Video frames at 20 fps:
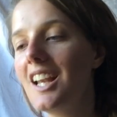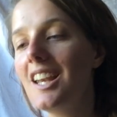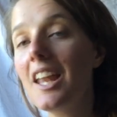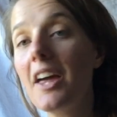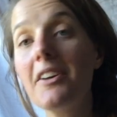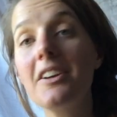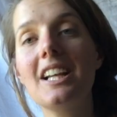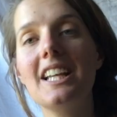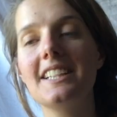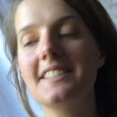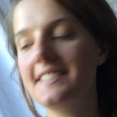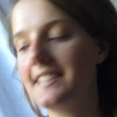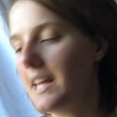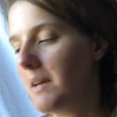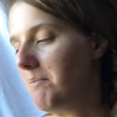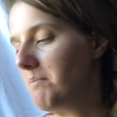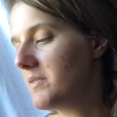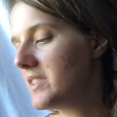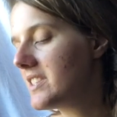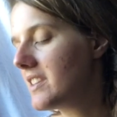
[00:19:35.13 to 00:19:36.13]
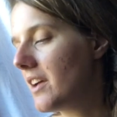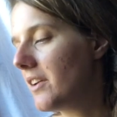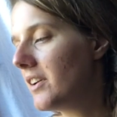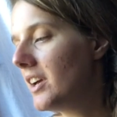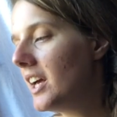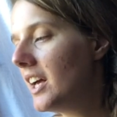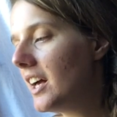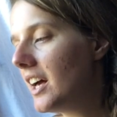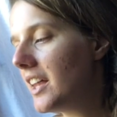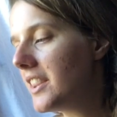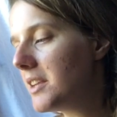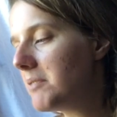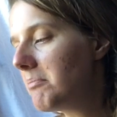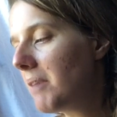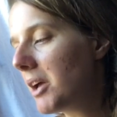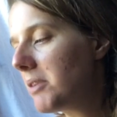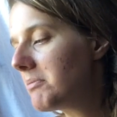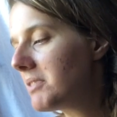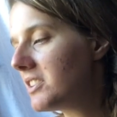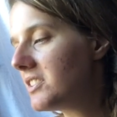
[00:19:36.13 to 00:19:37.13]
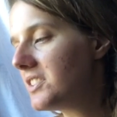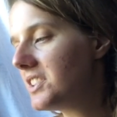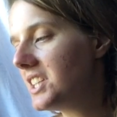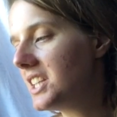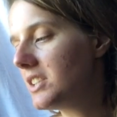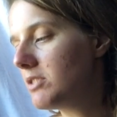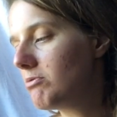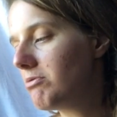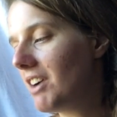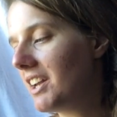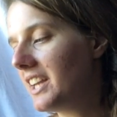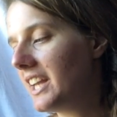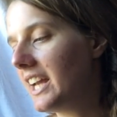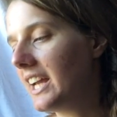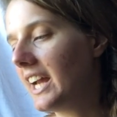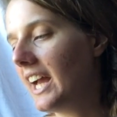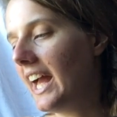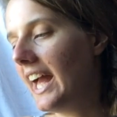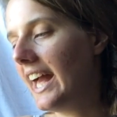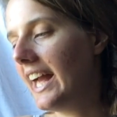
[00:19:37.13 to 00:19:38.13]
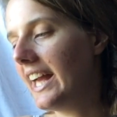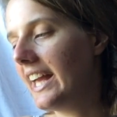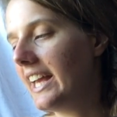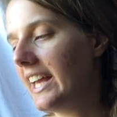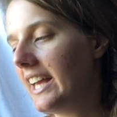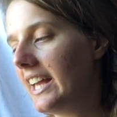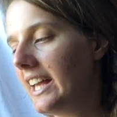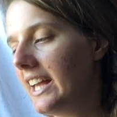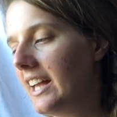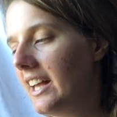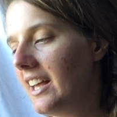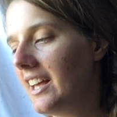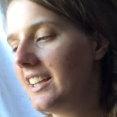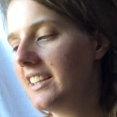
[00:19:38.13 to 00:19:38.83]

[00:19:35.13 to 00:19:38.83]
locally to them. So at the moment she's running a